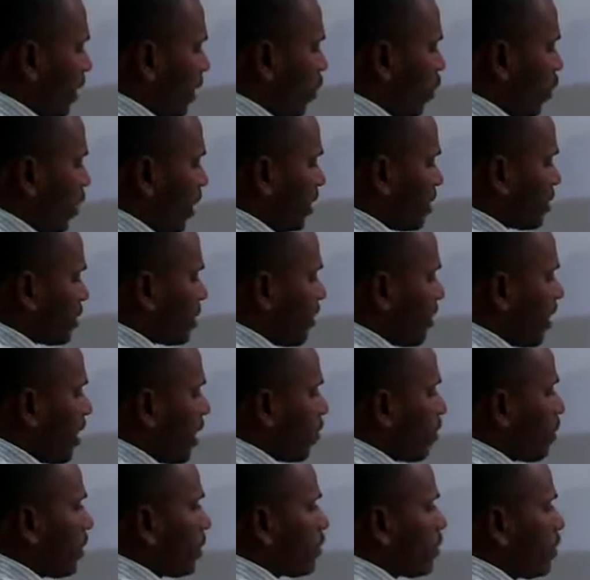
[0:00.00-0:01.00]
by y
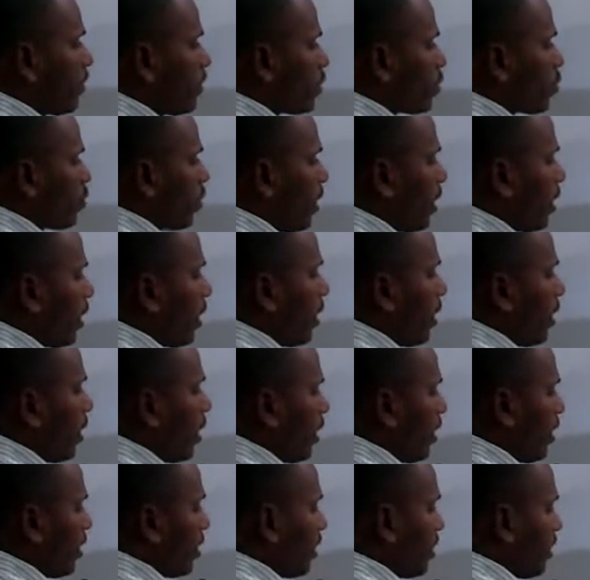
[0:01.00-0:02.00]
square plus b square.
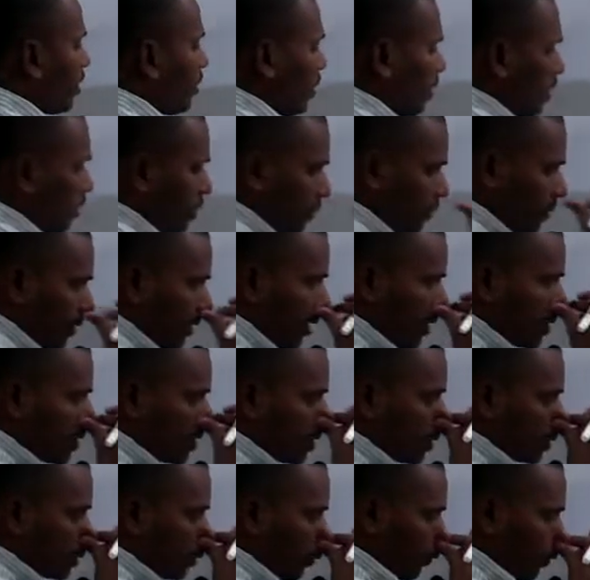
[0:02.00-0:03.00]
Nothing but x
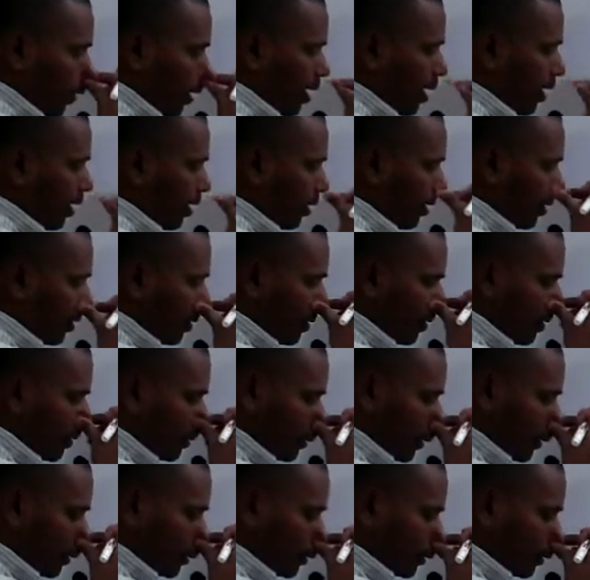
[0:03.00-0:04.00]
square.
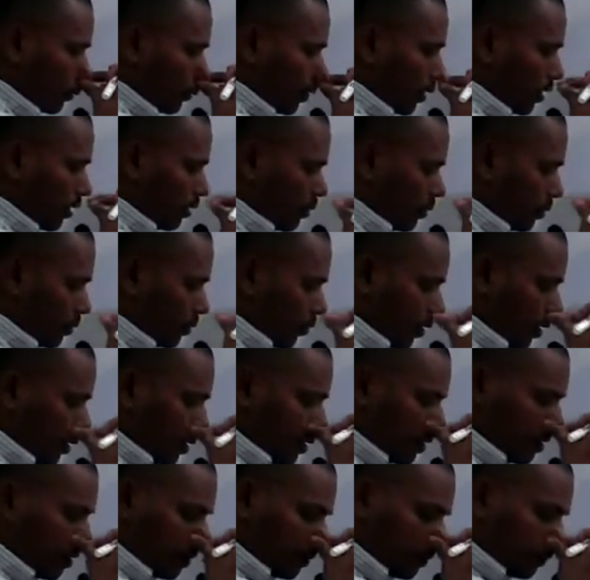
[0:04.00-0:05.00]
x square is means
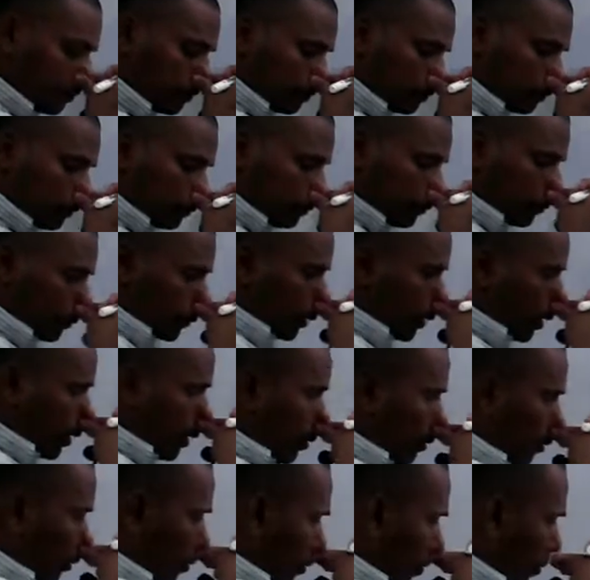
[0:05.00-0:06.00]
what?
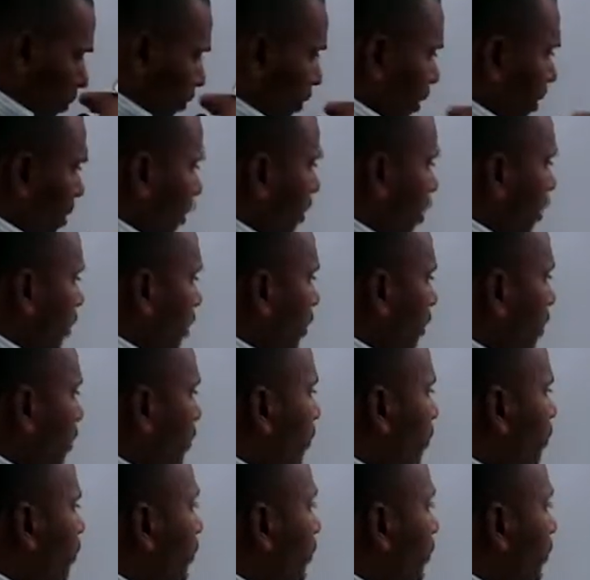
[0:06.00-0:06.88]
Okay. Uh,